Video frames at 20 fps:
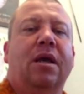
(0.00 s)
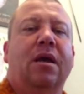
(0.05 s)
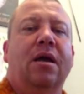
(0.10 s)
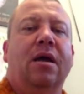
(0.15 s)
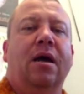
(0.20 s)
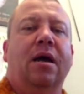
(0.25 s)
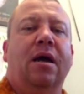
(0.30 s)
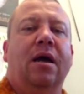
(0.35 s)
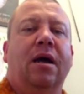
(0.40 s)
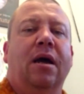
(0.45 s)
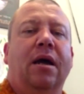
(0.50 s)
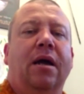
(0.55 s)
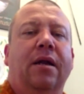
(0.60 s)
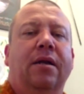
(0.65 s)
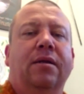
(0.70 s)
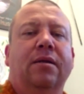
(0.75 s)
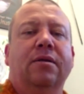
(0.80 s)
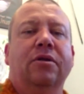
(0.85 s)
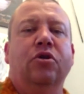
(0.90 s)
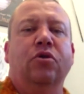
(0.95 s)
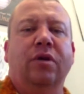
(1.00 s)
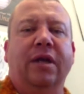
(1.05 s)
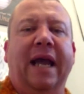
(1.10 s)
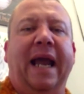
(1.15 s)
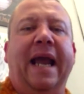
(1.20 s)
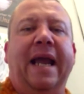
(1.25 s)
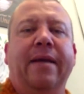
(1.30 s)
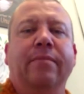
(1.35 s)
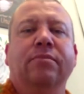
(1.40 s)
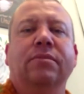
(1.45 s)
little
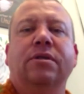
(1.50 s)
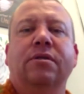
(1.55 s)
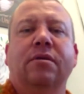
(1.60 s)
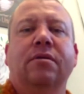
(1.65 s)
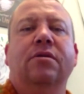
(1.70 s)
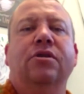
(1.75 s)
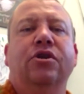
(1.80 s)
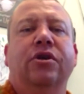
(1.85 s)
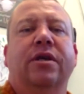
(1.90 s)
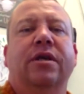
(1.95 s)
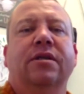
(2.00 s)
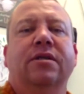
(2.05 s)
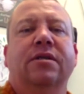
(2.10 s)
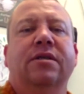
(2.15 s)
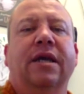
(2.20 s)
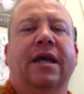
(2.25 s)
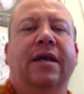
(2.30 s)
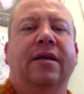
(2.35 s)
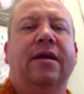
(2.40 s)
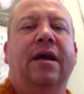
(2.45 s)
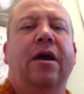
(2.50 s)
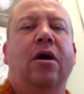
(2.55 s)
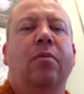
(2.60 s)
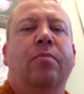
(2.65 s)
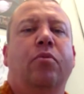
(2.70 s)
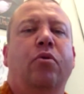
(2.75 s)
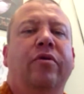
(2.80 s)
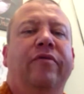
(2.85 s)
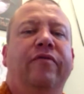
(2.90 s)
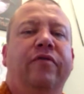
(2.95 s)
games, you could say, to
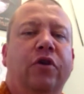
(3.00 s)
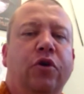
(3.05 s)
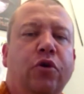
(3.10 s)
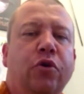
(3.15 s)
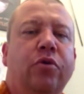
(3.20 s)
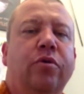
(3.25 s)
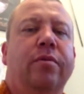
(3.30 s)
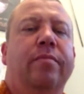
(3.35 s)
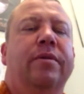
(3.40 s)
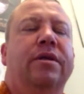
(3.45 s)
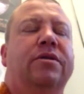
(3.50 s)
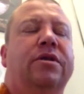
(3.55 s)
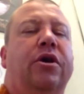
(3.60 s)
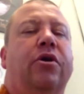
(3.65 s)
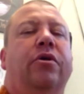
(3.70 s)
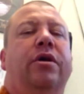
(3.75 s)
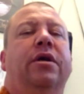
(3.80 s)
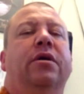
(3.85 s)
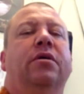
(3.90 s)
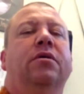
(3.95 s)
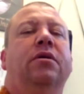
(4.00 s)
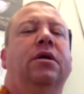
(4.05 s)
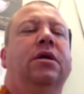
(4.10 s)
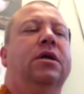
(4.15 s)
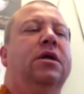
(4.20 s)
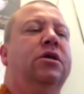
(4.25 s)
help review the material.